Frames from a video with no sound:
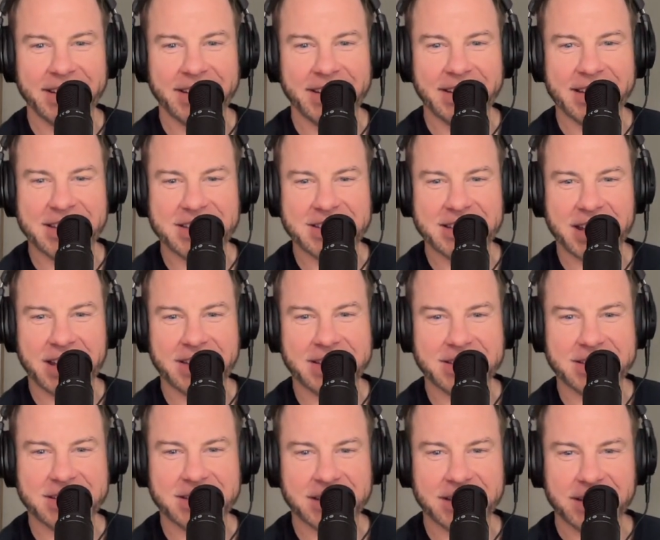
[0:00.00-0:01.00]
He
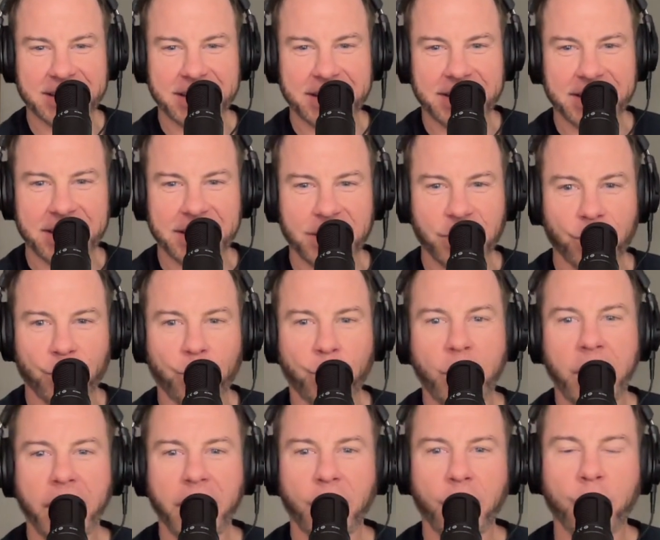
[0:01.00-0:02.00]
says,
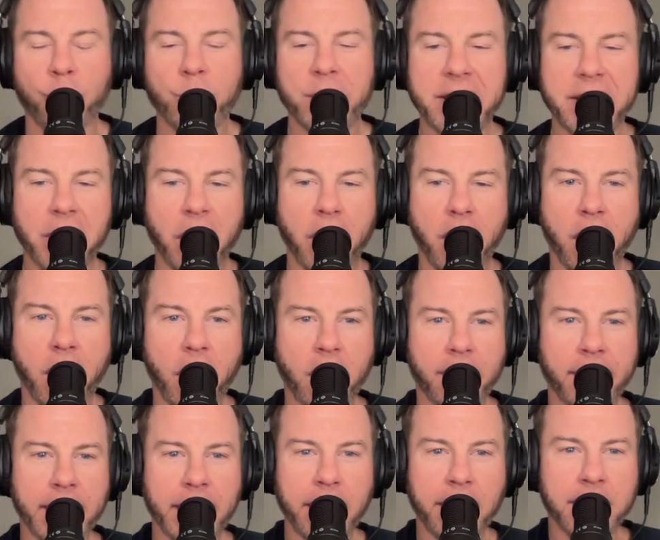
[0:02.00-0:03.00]
where we
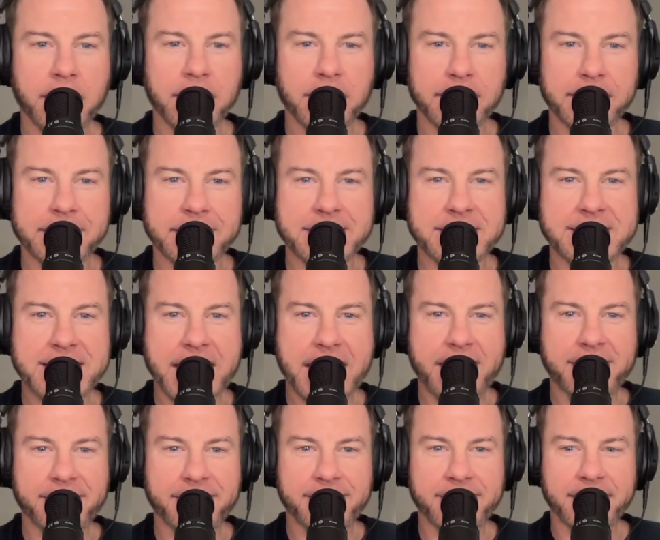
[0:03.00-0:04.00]
are,
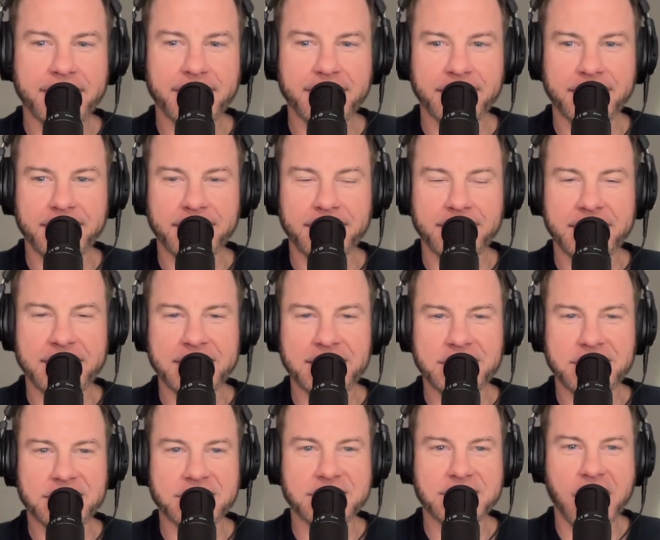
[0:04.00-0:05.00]
death
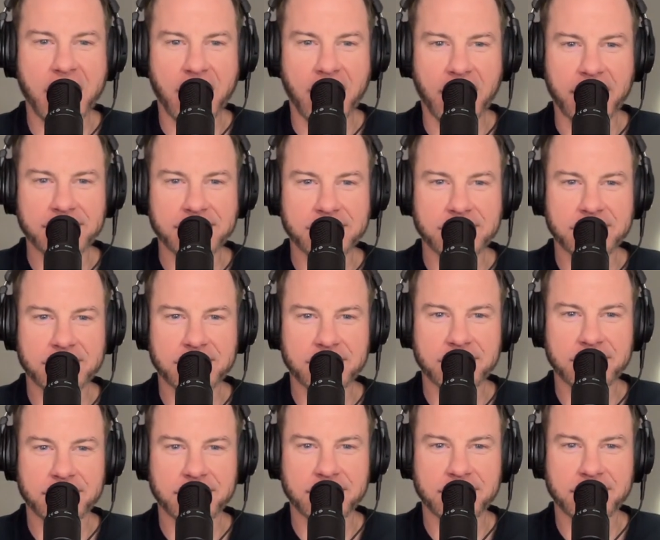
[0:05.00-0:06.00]
is not.
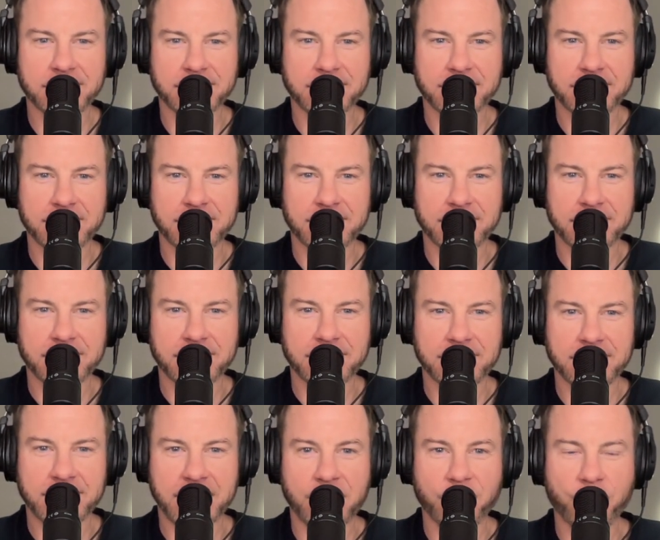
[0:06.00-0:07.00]

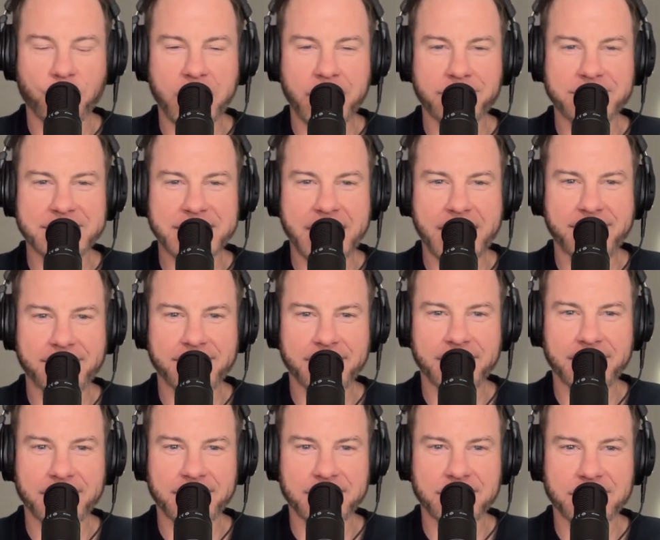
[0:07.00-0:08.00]
And where death
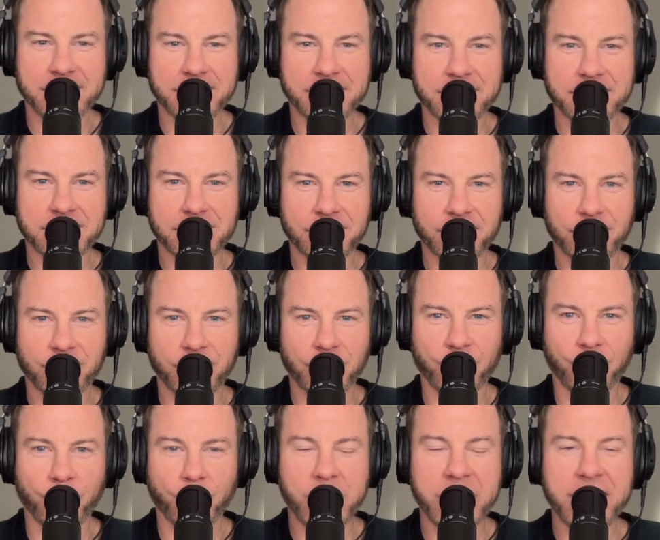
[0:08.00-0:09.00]
is,
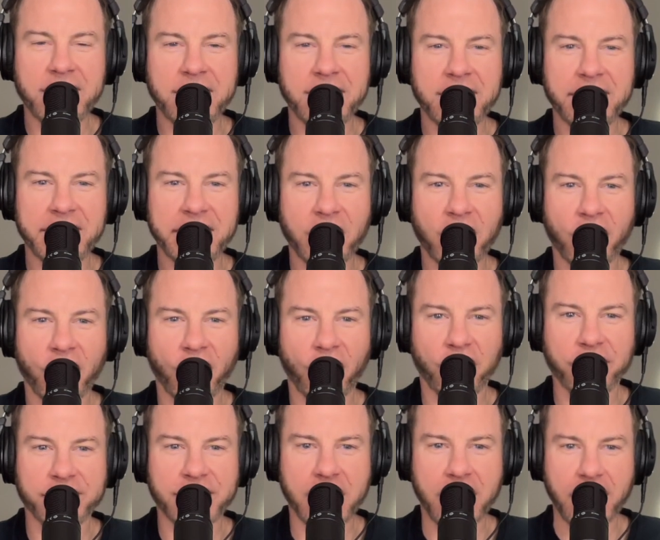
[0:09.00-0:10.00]
we
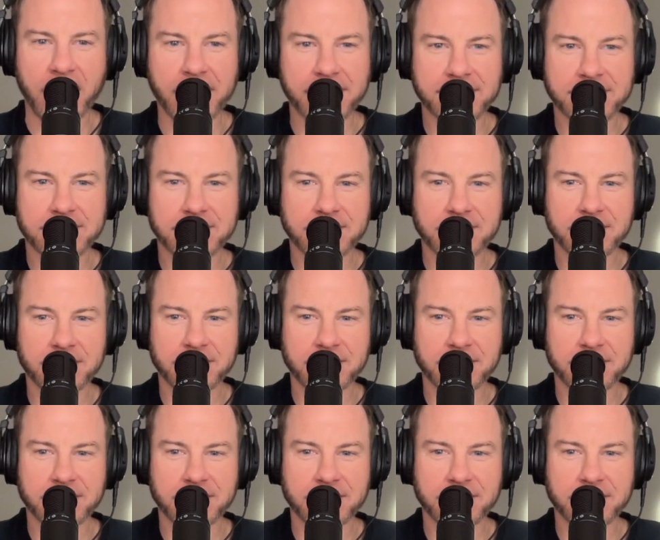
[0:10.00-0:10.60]
are not.